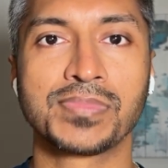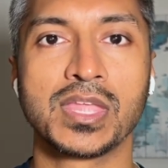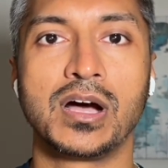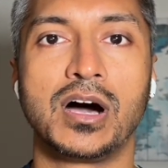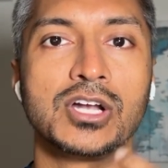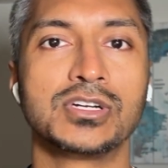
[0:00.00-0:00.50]

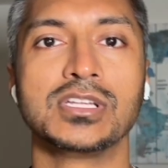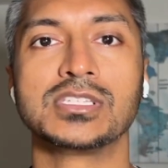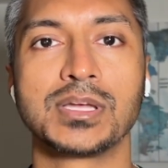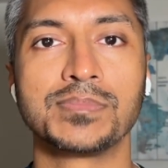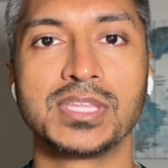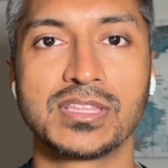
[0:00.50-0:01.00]
100 and
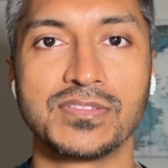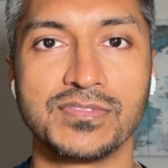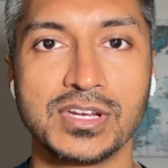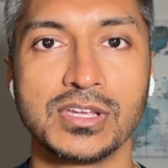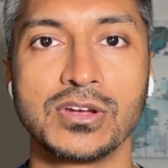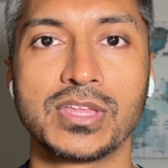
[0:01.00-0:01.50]
something
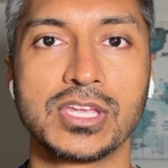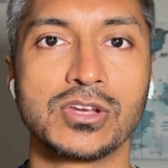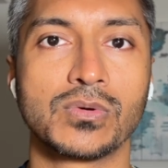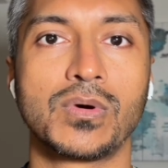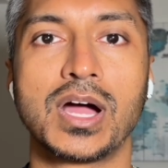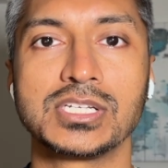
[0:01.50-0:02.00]
video that you're
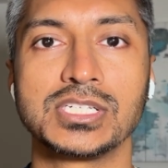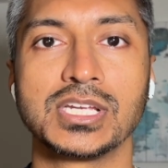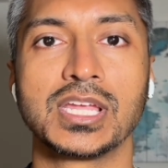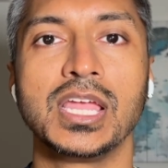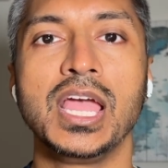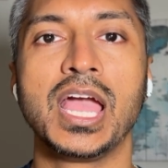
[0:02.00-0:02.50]

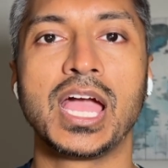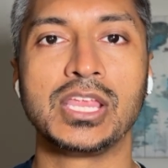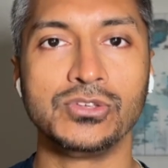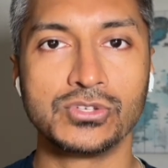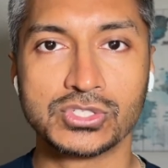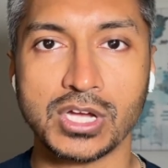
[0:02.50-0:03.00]
watching and
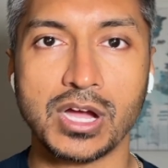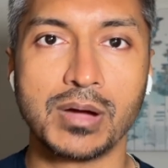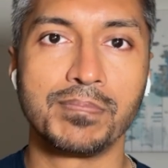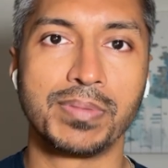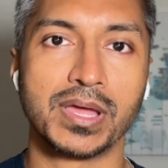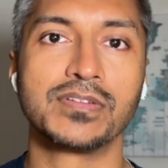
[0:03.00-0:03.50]
you
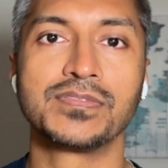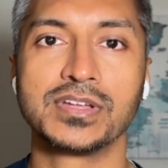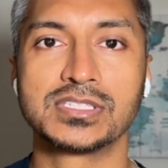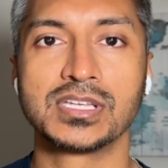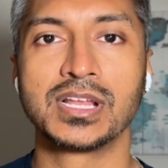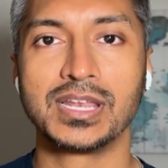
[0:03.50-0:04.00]
saw
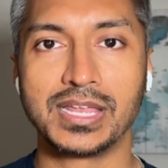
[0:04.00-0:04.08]
benefits in it,